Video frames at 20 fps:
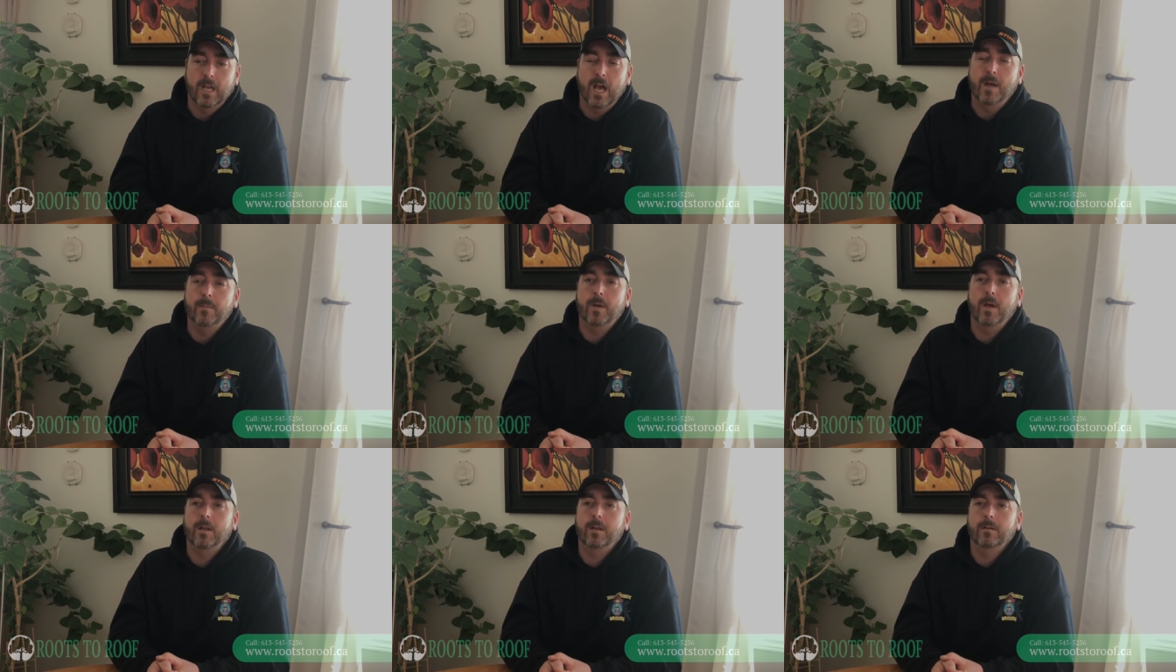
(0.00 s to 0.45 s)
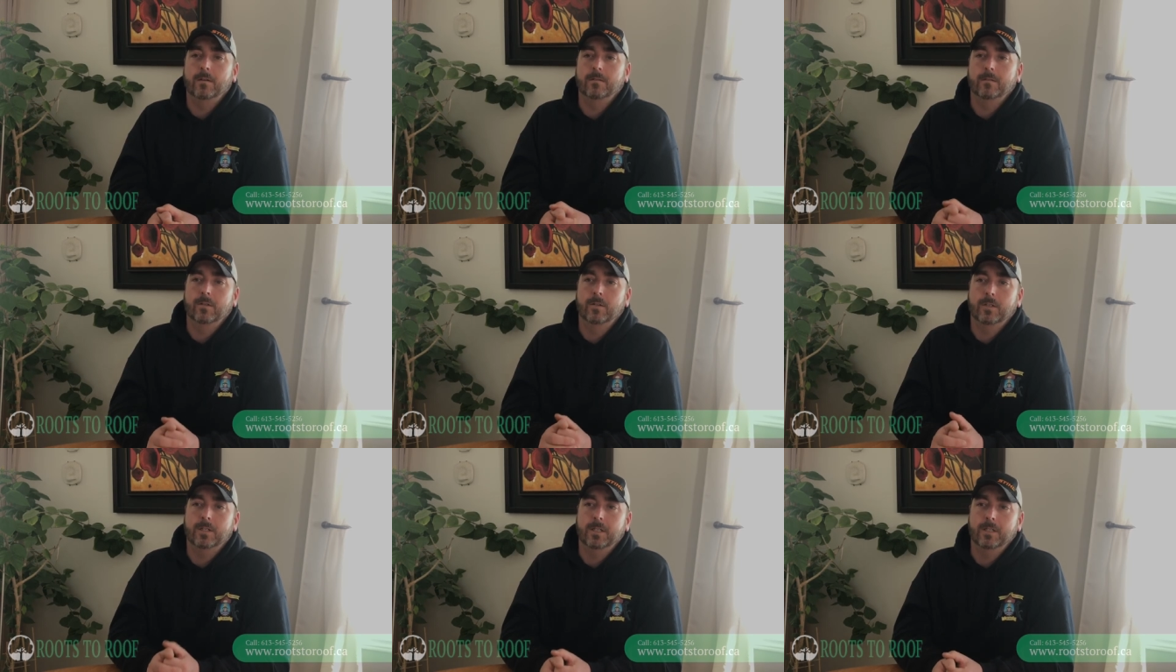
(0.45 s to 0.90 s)
I'm
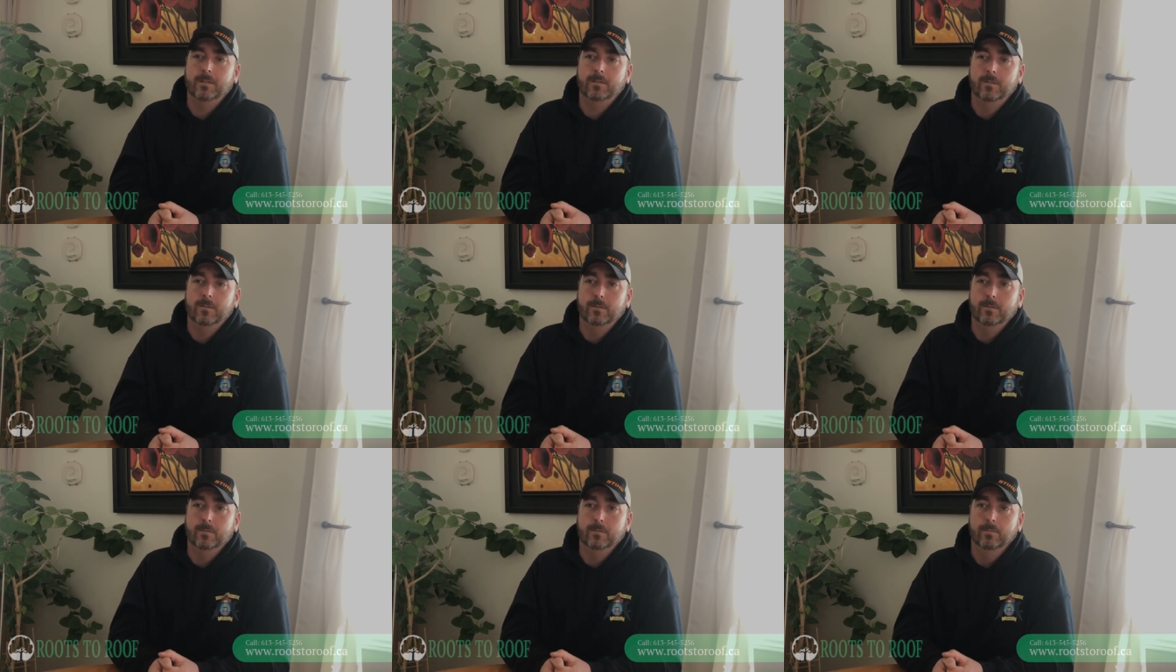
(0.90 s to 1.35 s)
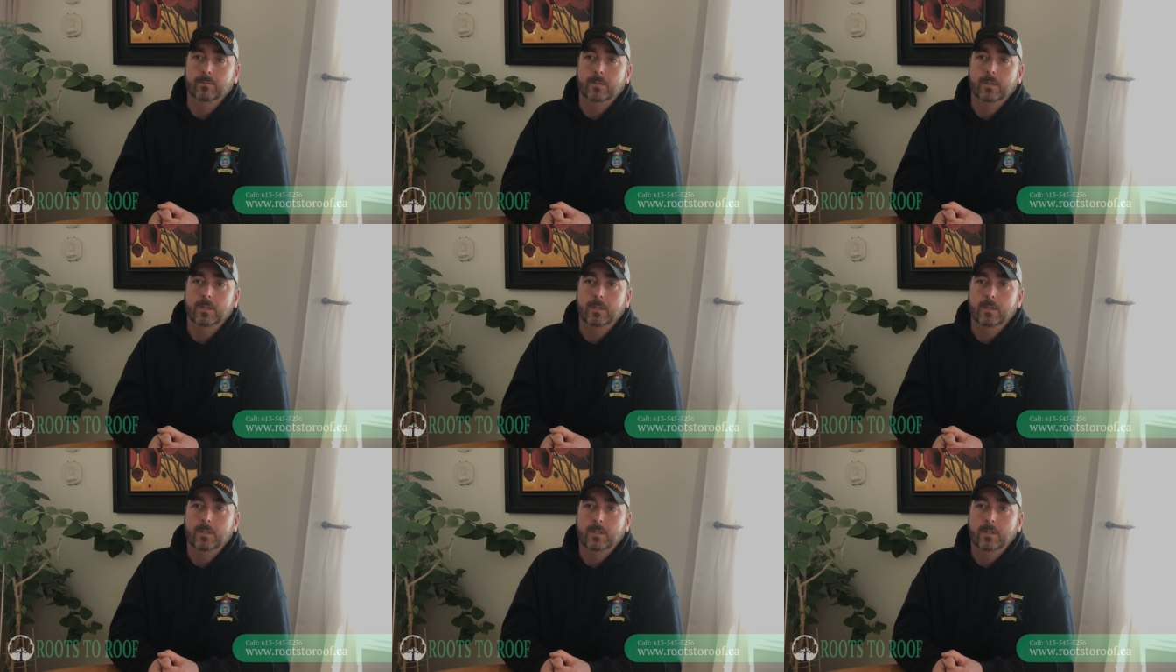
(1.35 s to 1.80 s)
not looking to
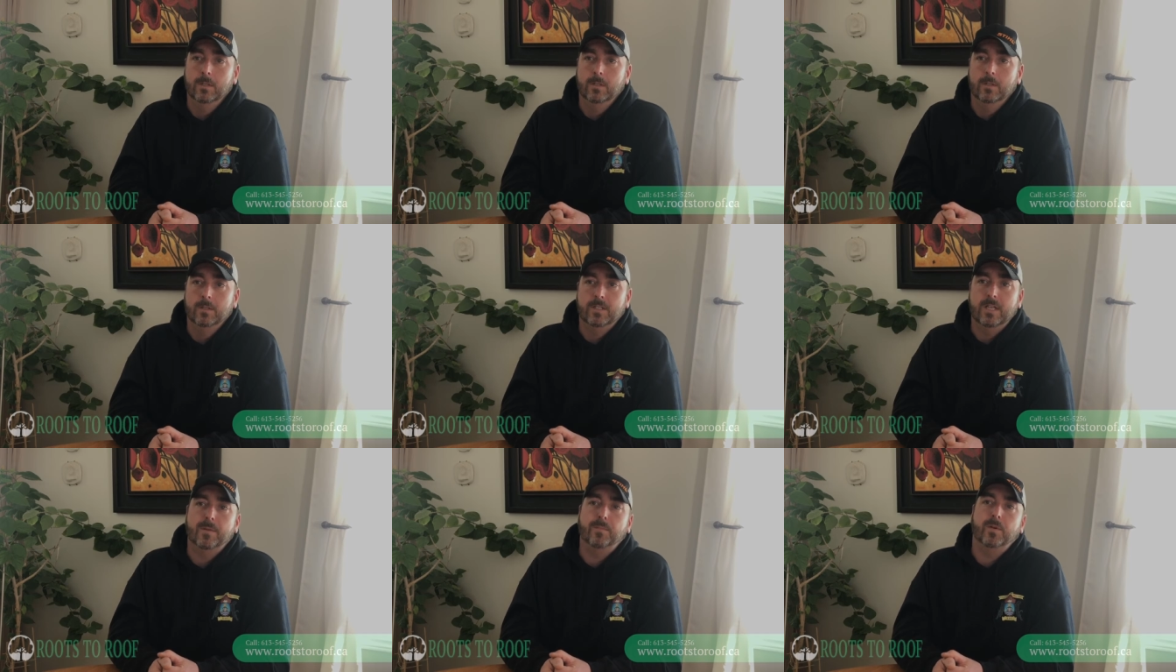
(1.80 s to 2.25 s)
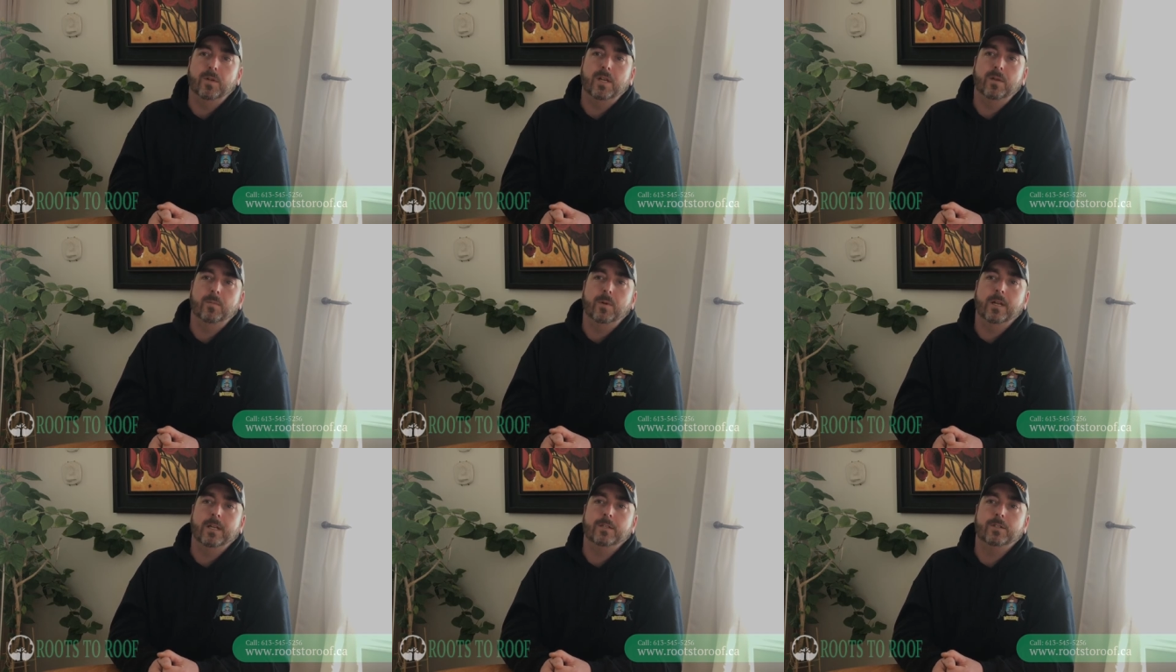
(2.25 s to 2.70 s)
step on
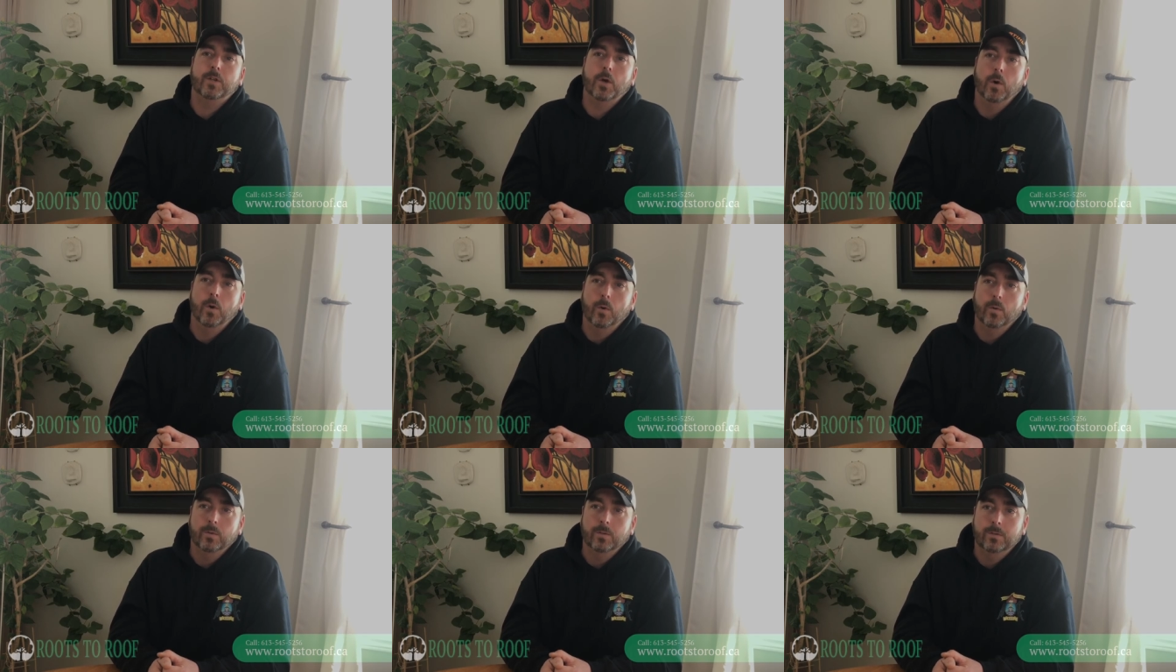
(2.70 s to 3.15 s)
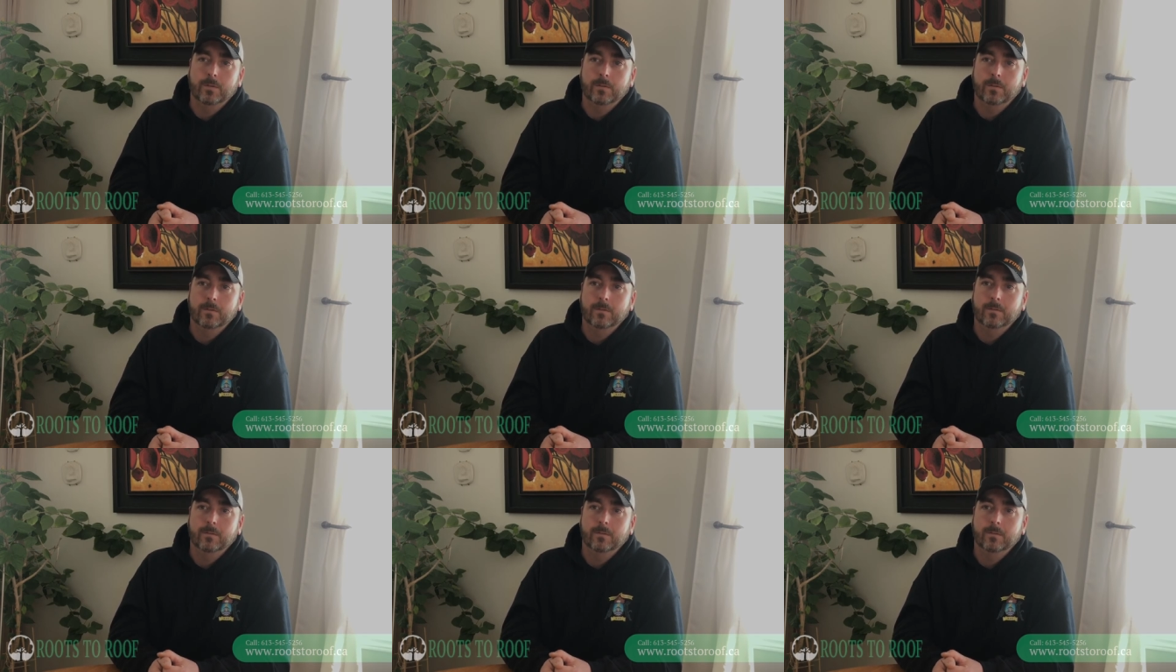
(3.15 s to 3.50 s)
anybody's toes,